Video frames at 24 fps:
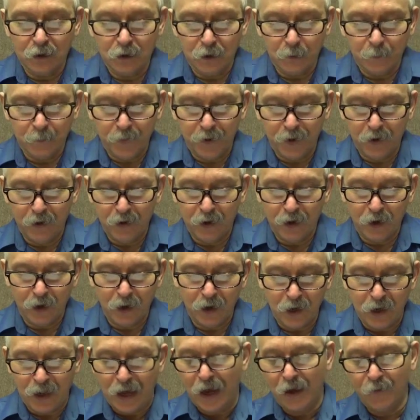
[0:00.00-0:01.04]
apparent
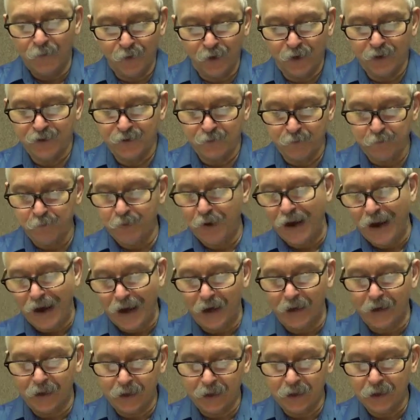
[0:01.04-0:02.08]
lifeless
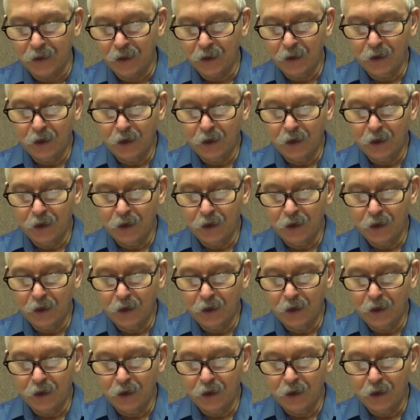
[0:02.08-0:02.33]
body